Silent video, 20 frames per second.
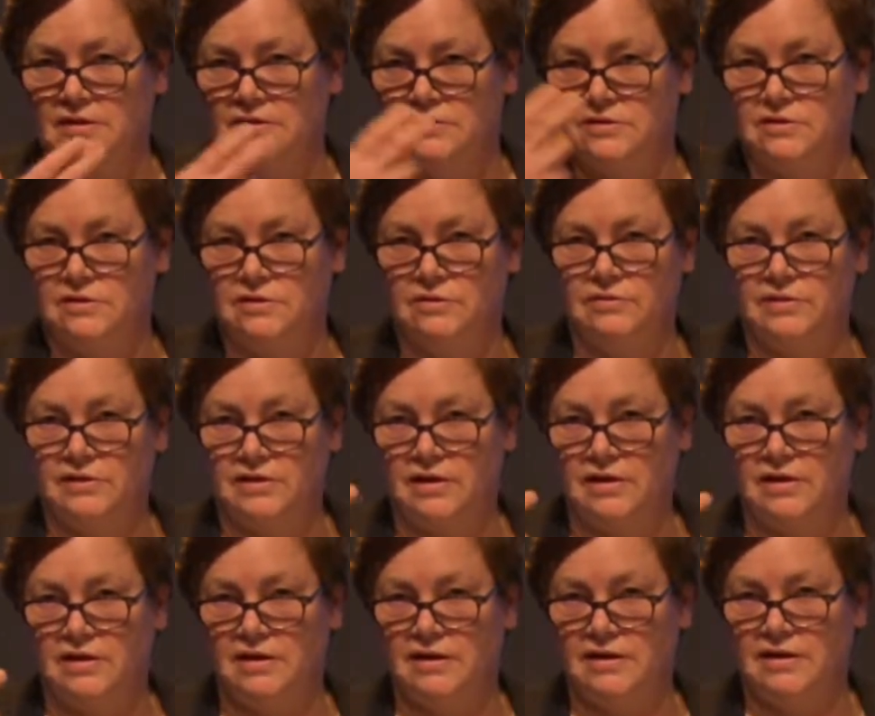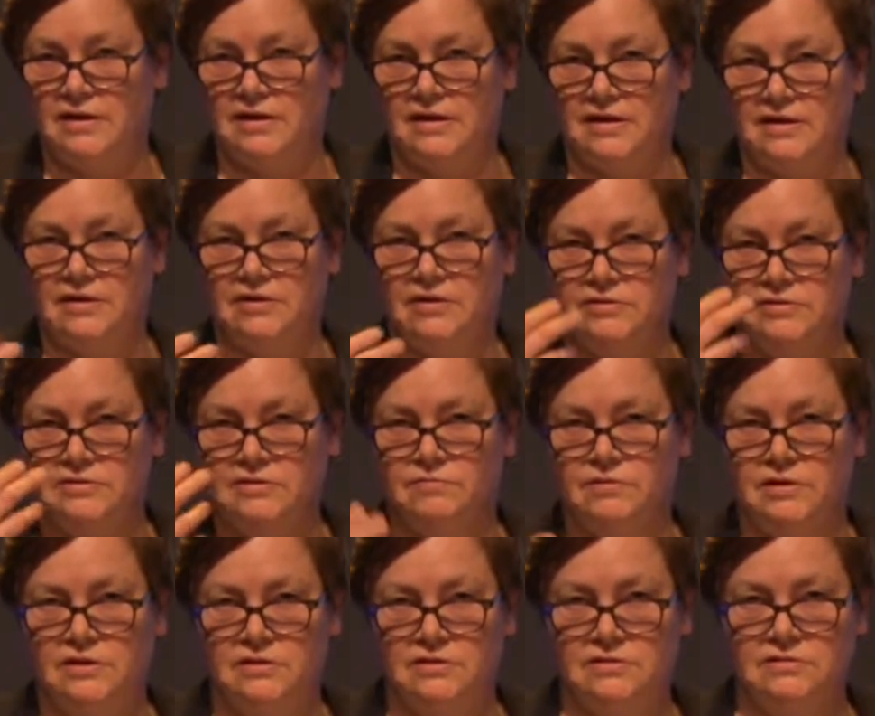to you and I can also
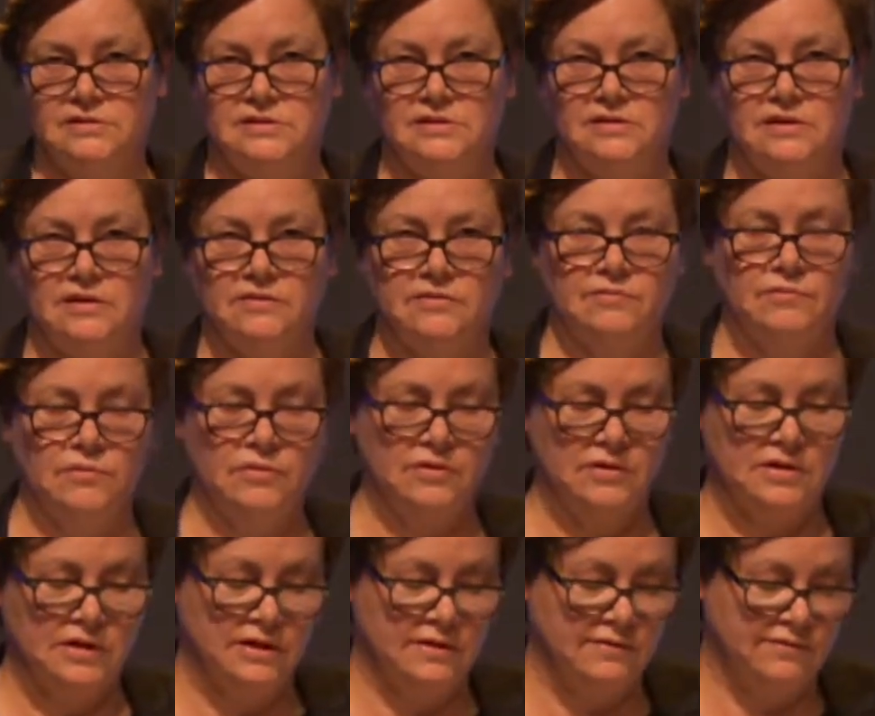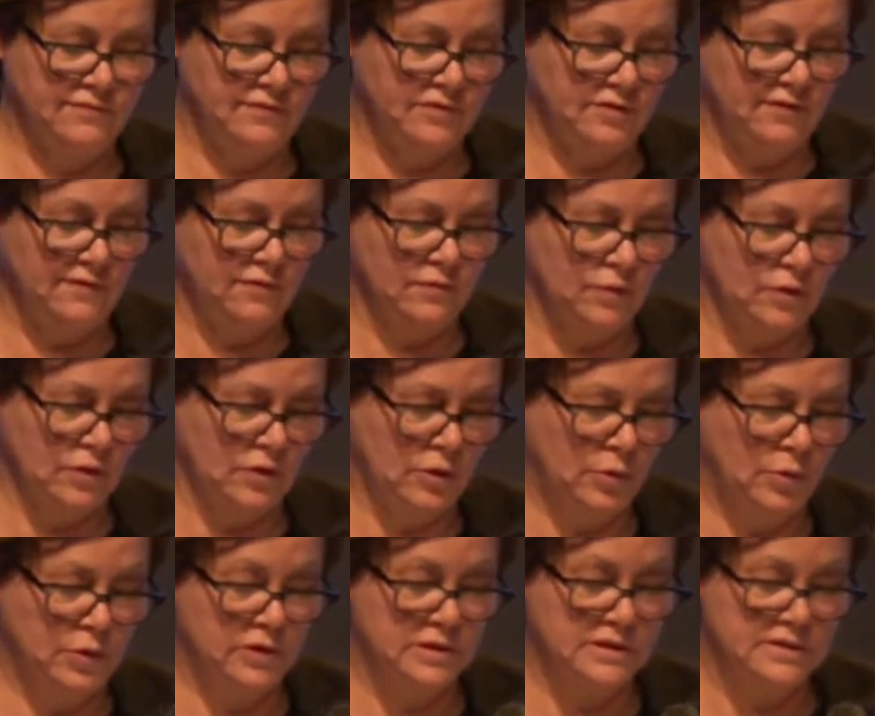be used in other more kind of co
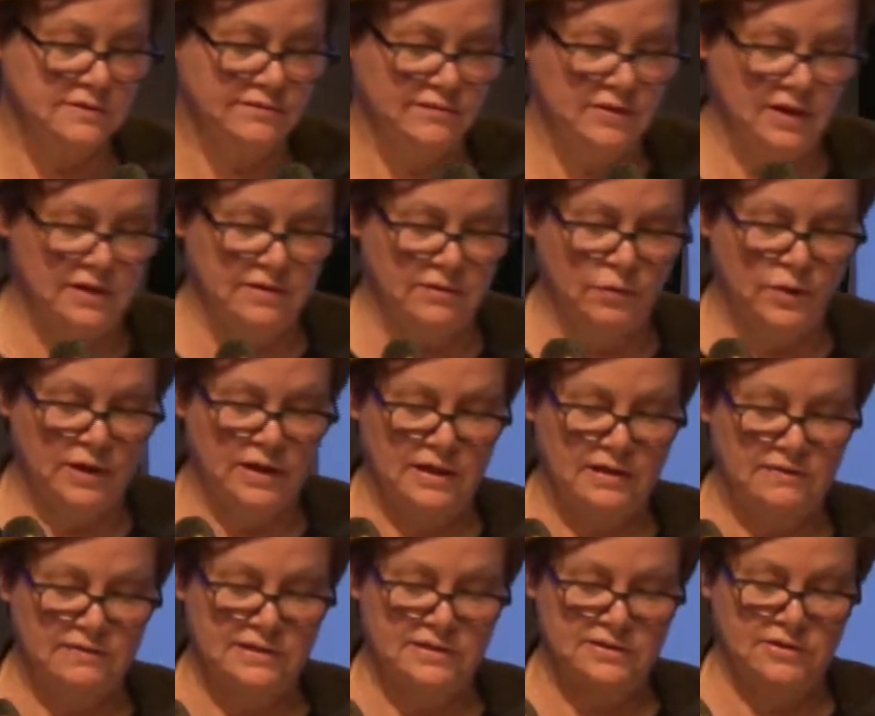coercive kind of ways.